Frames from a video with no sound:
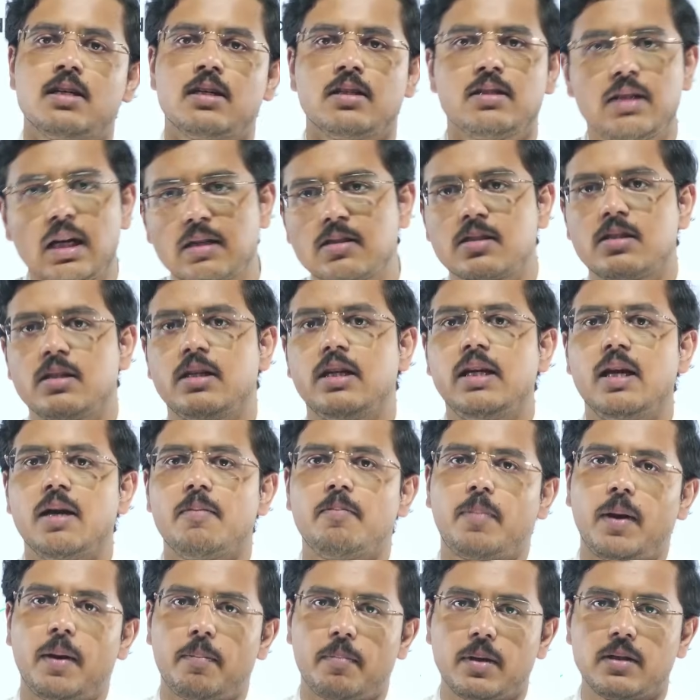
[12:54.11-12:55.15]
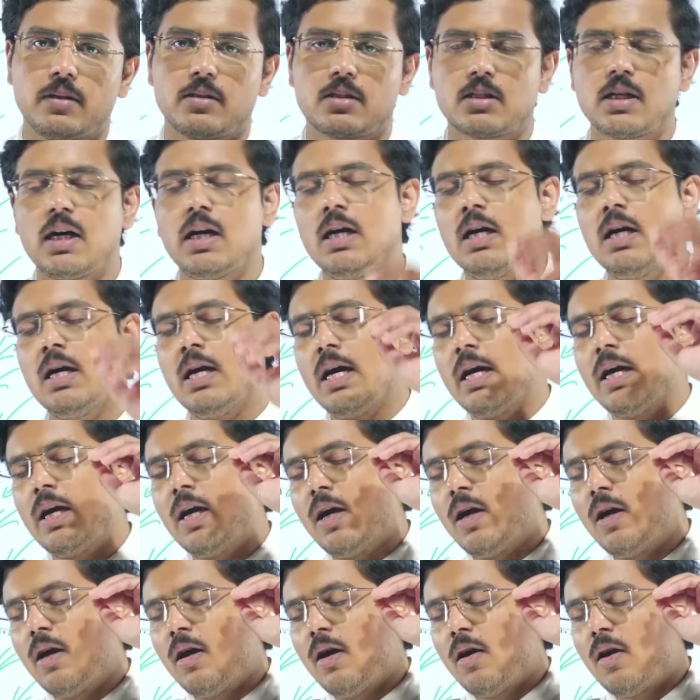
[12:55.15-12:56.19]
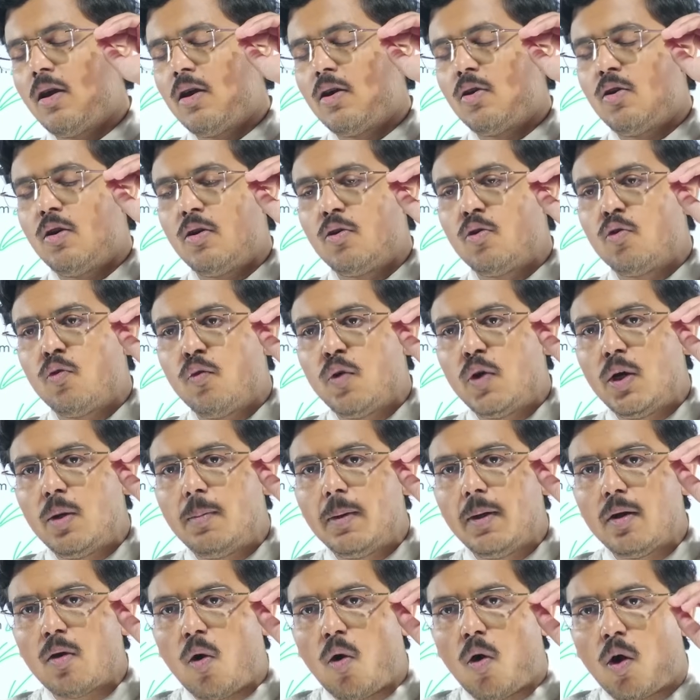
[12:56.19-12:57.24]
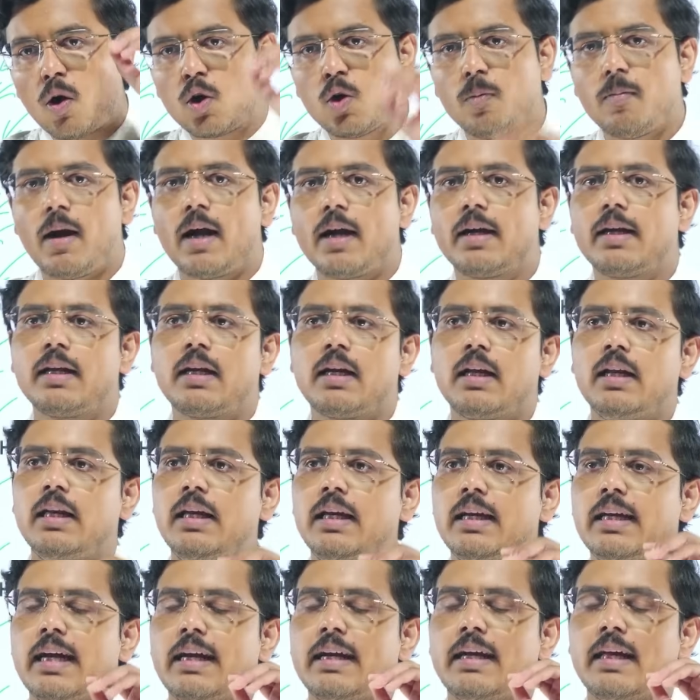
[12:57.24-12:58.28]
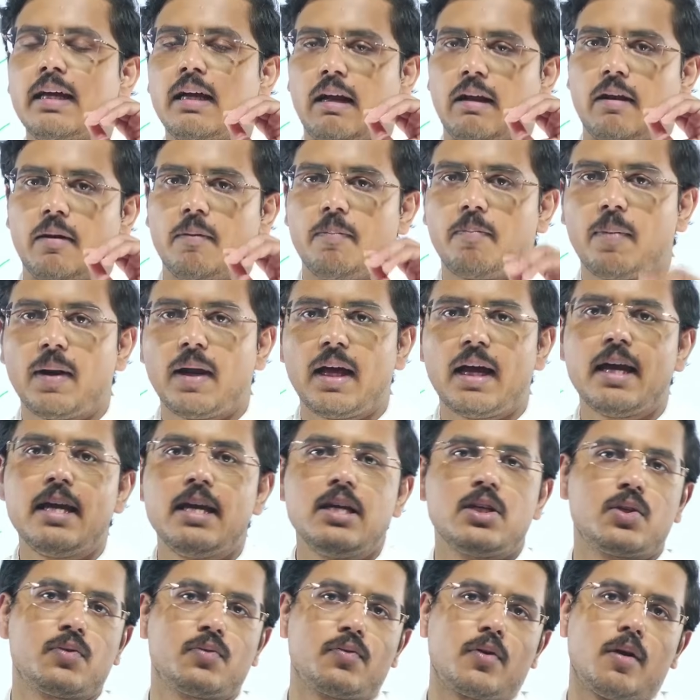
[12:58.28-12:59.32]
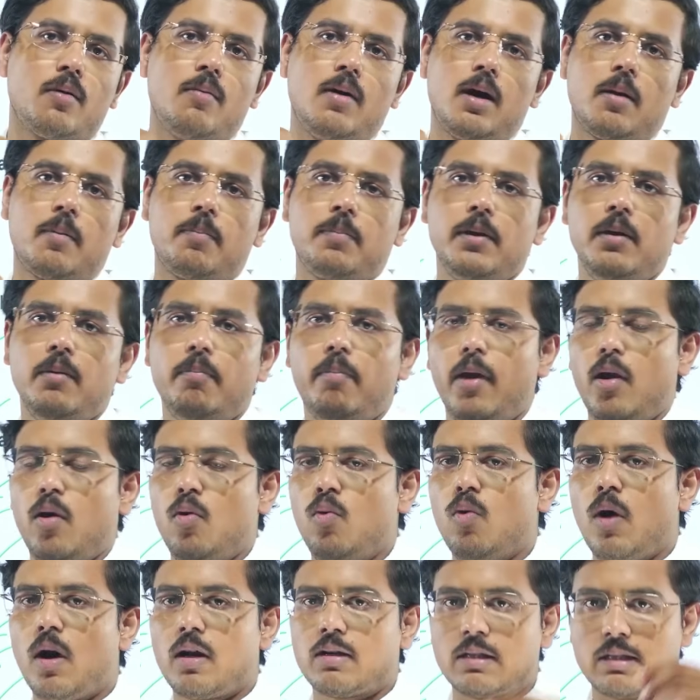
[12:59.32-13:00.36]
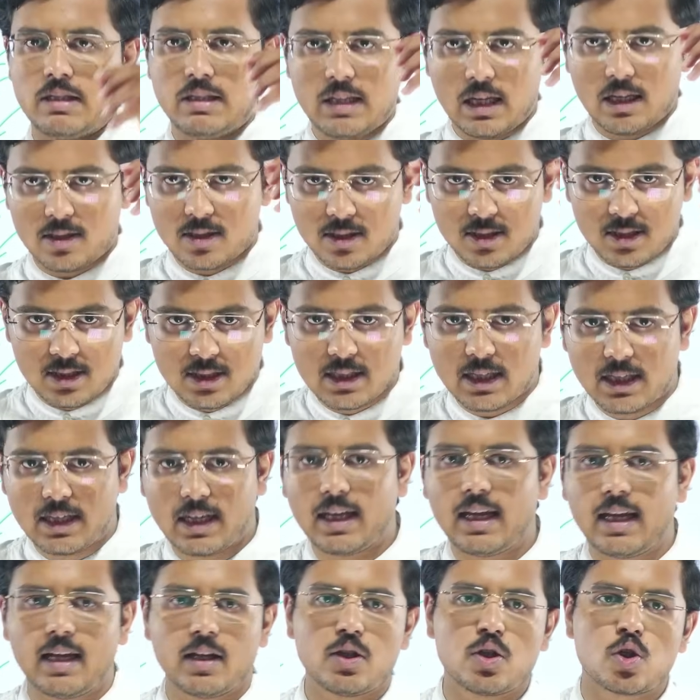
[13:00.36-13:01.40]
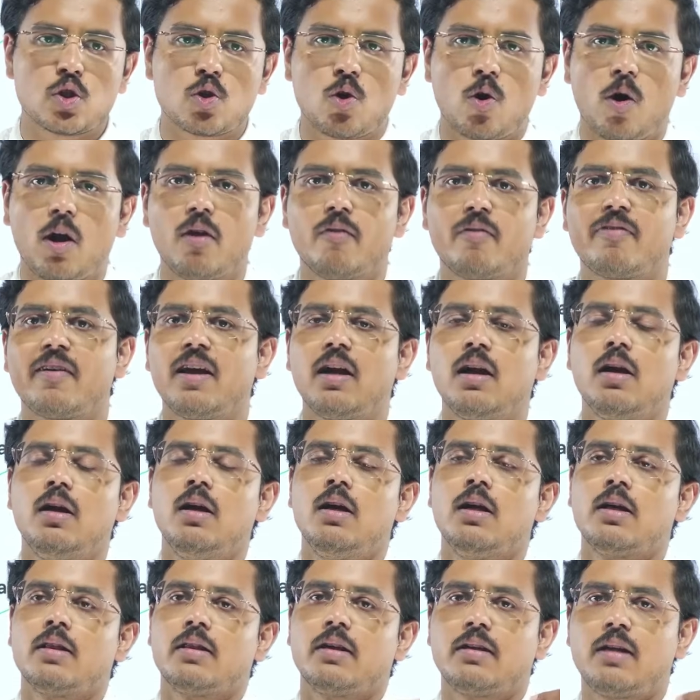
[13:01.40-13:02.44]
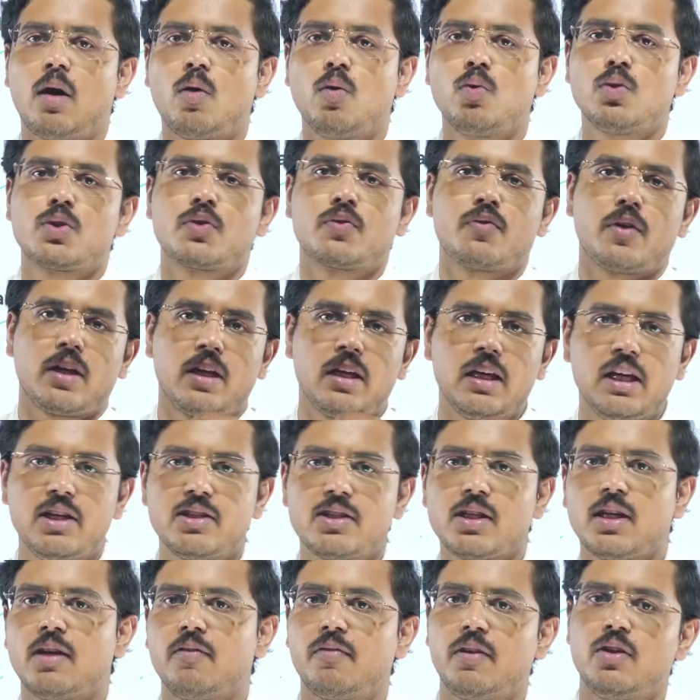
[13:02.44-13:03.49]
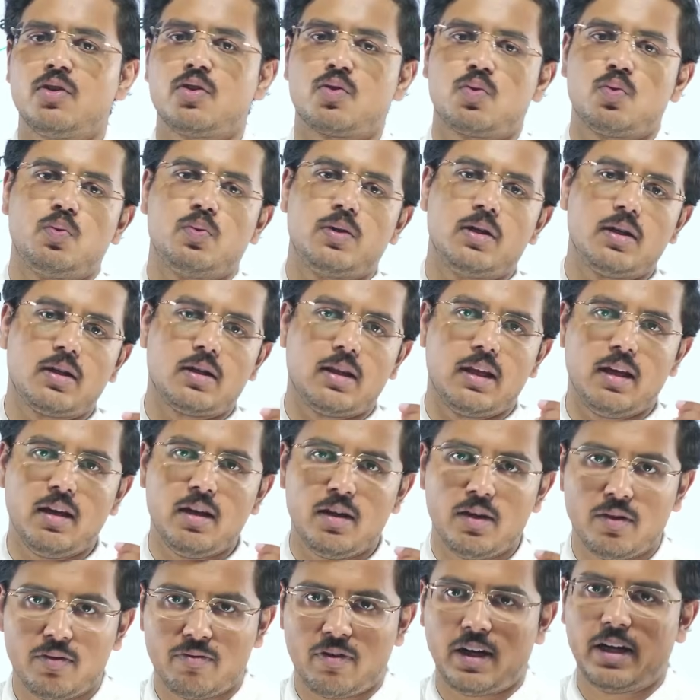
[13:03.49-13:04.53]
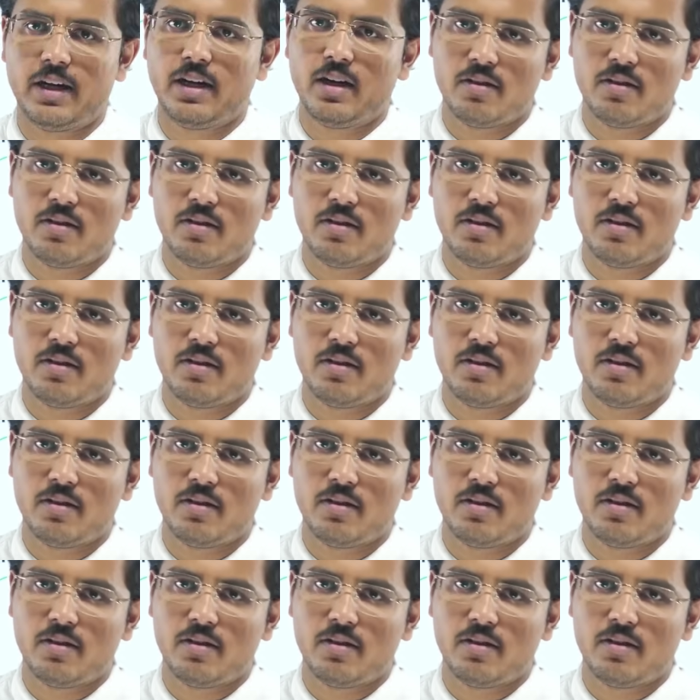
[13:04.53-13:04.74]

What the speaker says: Just DM PrepInsta. You would be automatically getting replies from our people who are just sitting and solving the doubts for each and every student they find.